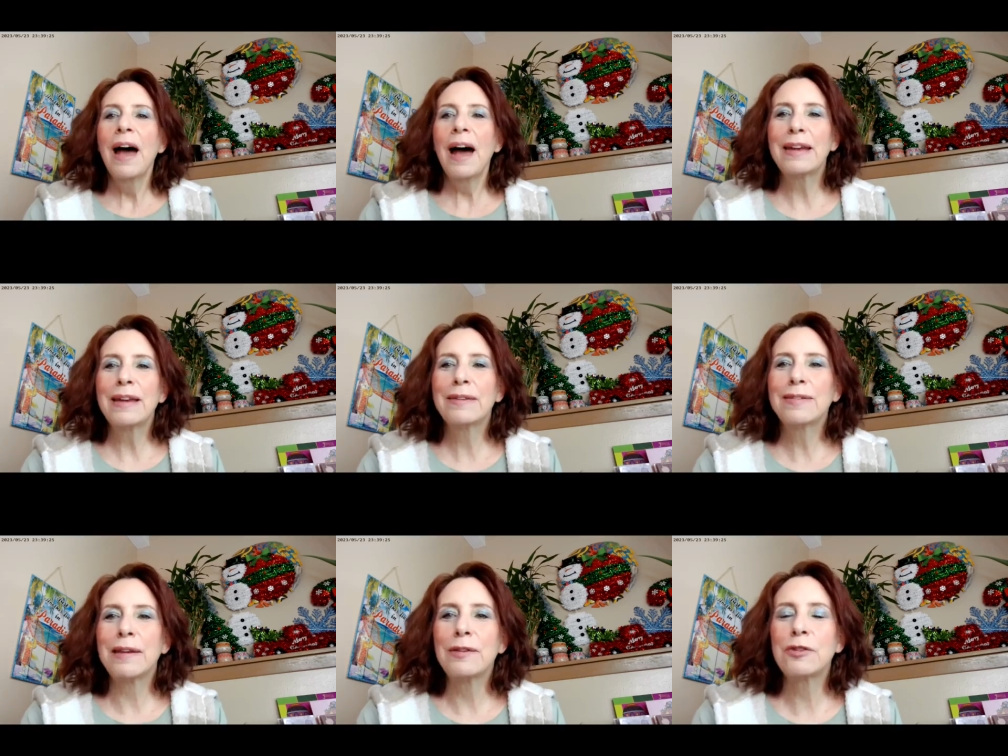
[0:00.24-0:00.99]
Hi,
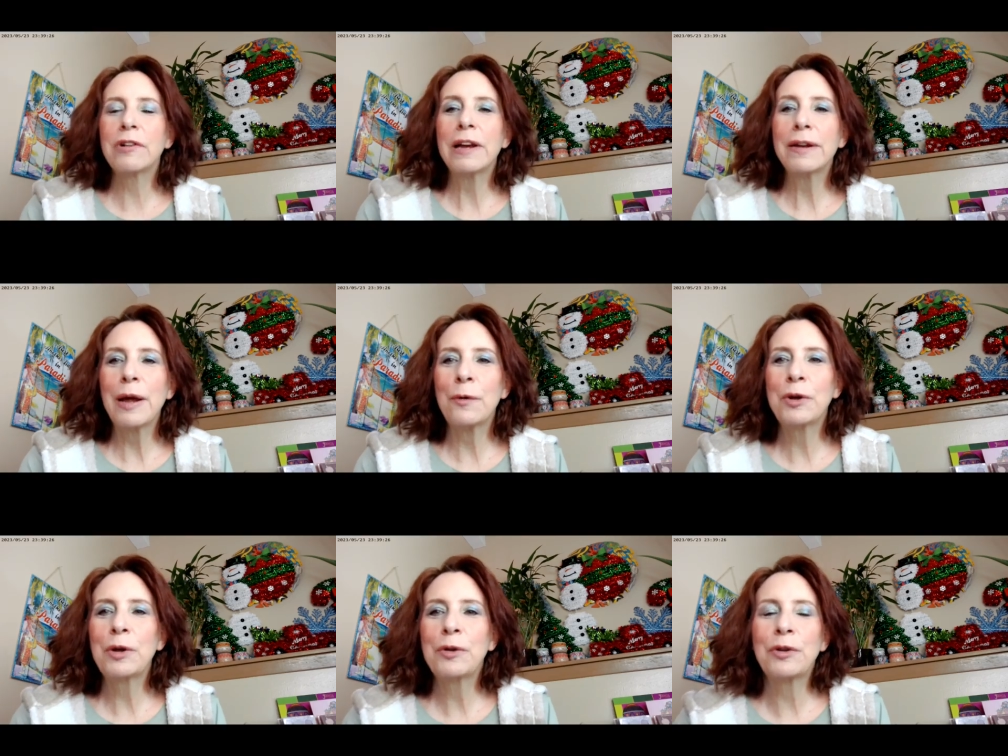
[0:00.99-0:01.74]
it's Adrian. How
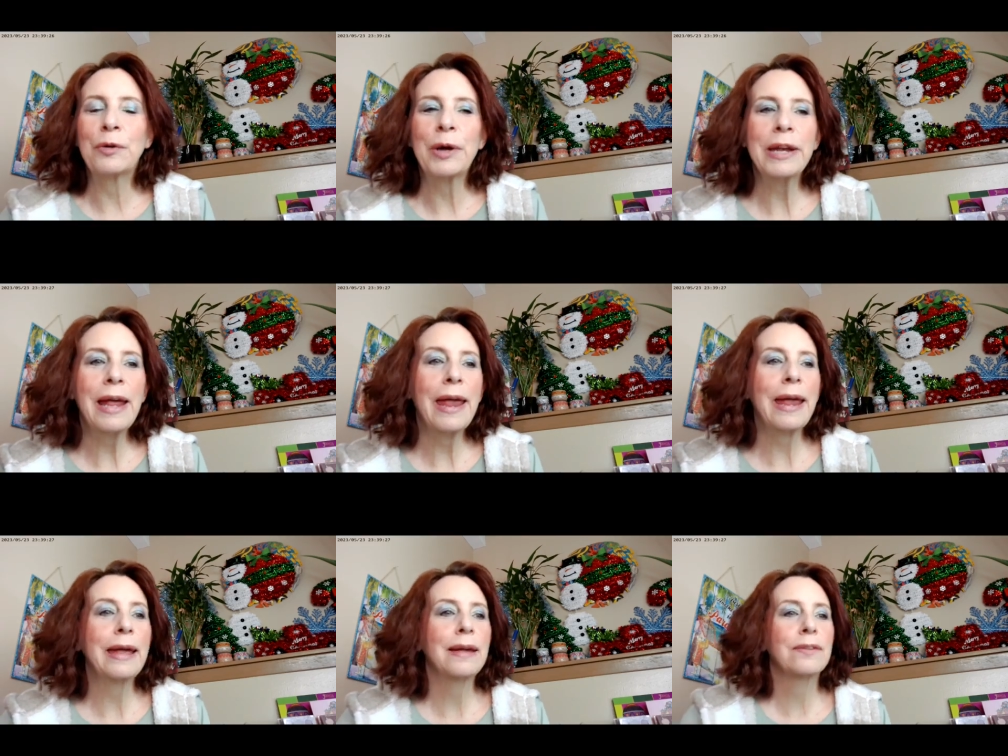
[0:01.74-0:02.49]
are you doing?
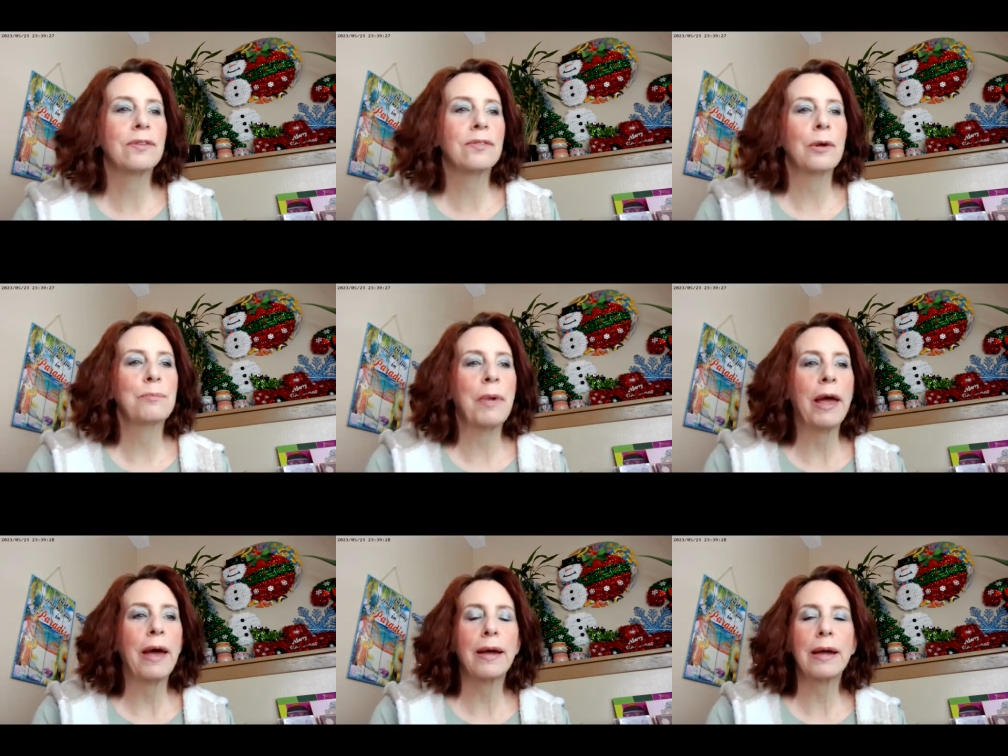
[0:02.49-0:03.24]
And so I'm
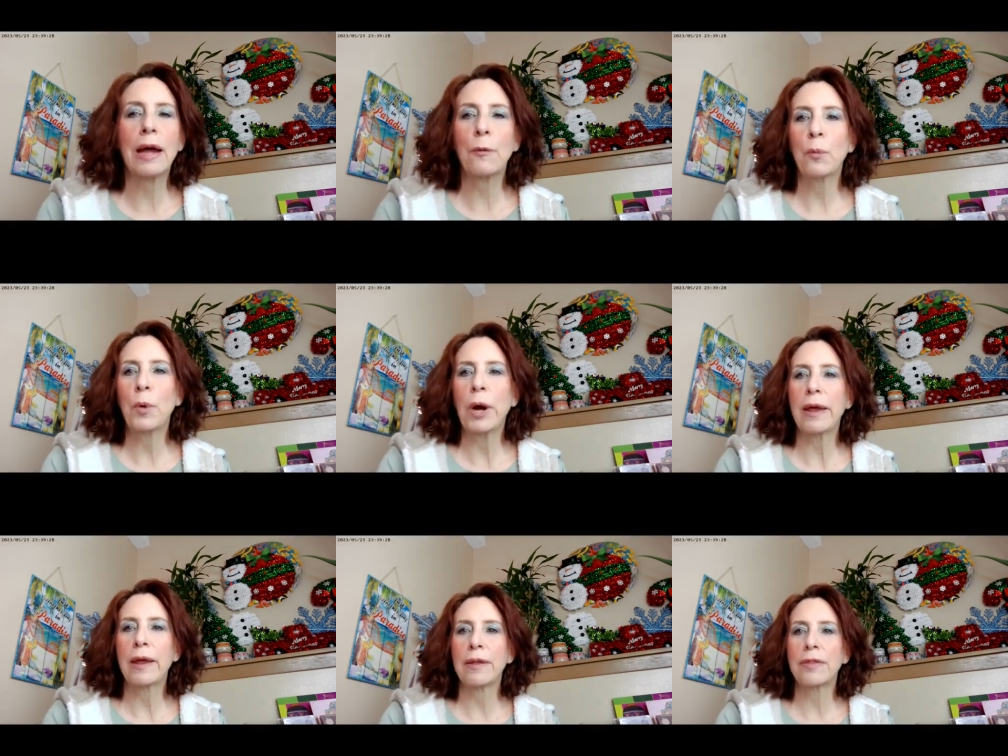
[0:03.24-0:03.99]
back
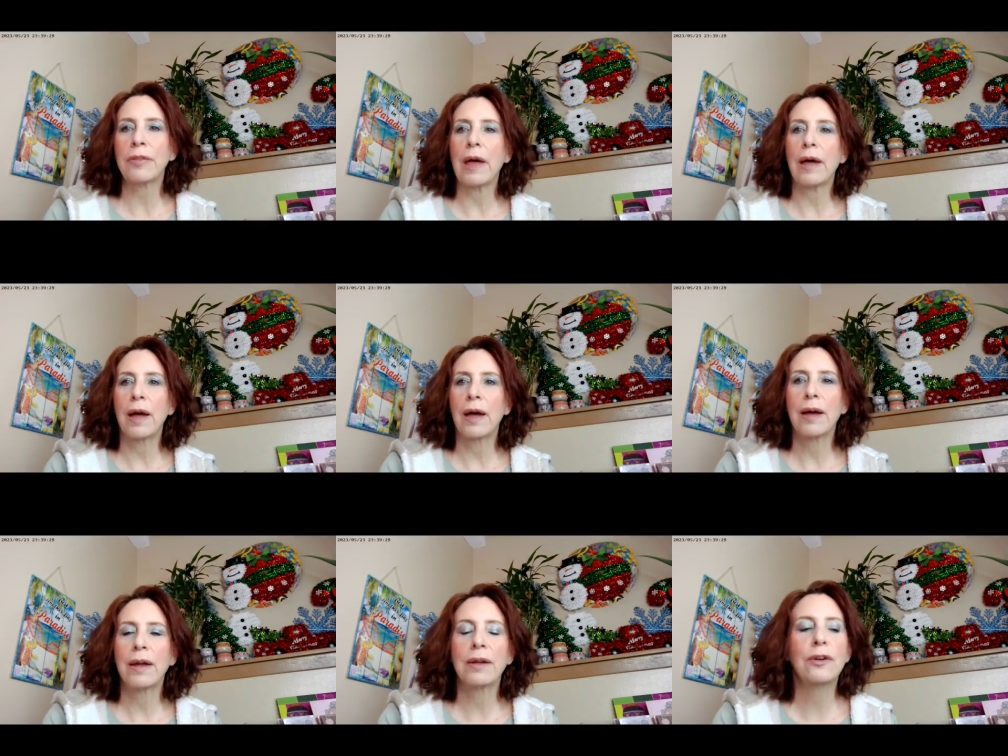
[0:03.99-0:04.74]
with
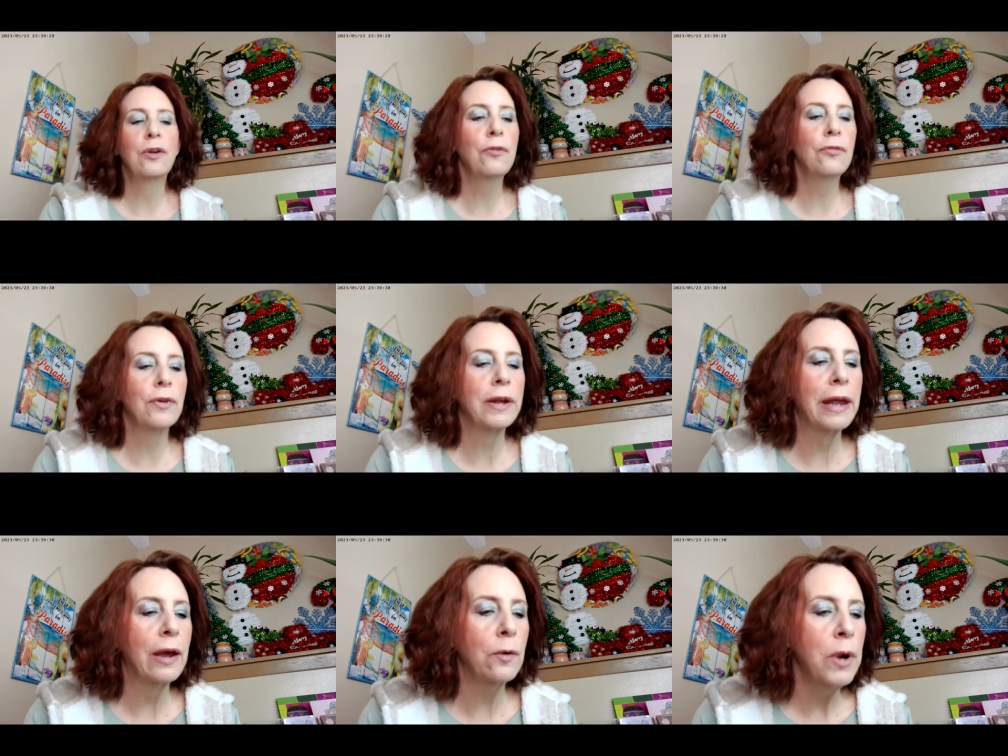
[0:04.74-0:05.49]
a new
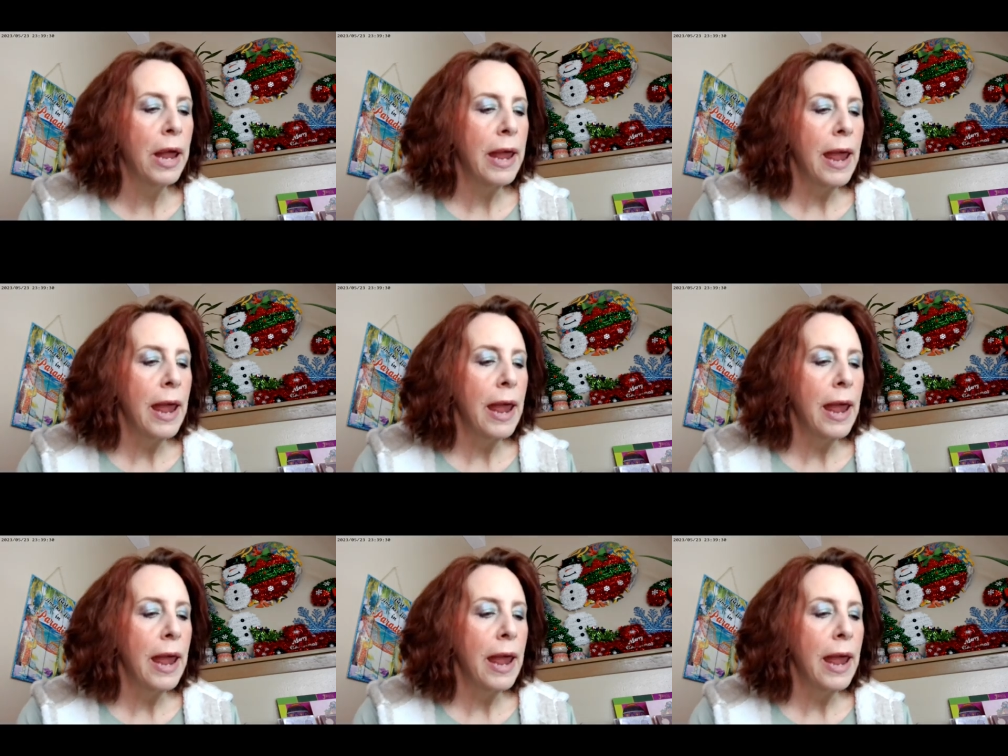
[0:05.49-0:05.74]
video.